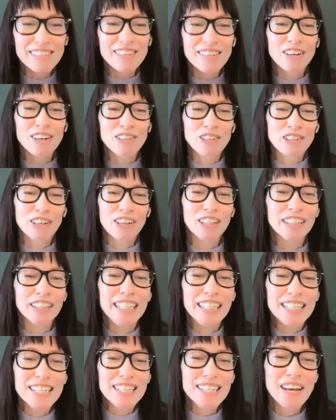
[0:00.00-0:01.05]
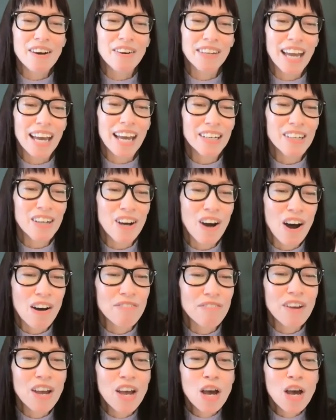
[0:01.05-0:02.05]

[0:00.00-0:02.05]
Dr. Alina Salganicoff.